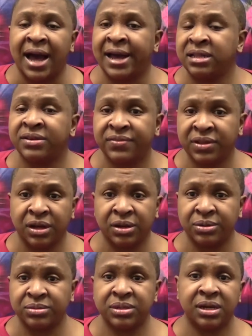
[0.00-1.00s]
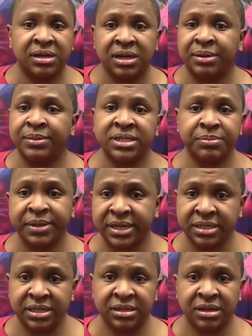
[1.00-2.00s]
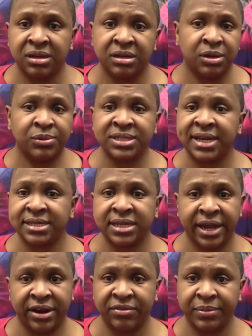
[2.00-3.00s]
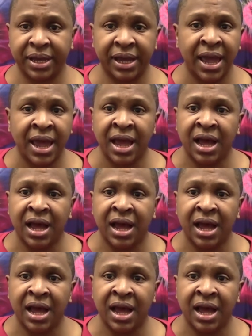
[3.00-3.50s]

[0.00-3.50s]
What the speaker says: I live alone. I'm independent. No one takes care of me.